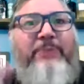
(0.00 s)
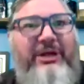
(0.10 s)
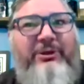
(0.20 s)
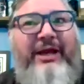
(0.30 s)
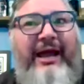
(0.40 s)
but
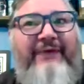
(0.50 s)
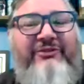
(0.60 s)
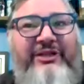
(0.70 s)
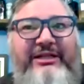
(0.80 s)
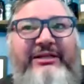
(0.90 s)
it would have
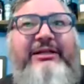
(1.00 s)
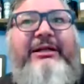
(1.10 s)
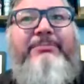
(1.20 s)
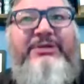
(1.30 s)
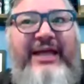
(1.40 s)
the
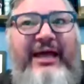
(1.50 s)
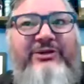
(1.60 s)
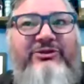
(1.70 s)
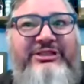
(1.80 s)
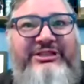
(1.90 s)

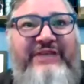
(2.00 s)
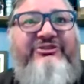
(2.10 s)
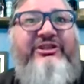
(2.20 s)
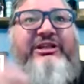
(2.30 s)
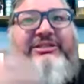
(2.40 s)
botanical
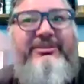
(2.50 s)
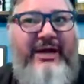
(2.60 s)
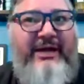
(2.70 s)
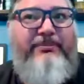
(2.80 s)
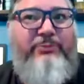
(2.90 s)
intensity to
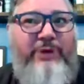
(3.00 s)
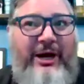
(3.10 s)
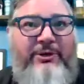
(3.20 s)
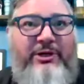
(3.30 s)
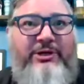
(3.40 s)
make a
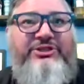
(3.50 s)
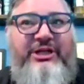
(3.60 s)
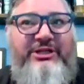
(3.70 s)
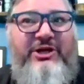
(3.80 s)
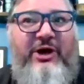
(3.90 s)
proper
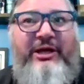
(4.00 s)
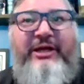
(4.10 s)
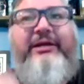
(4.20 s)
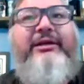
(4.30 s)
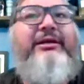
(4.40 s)
gin and tonic.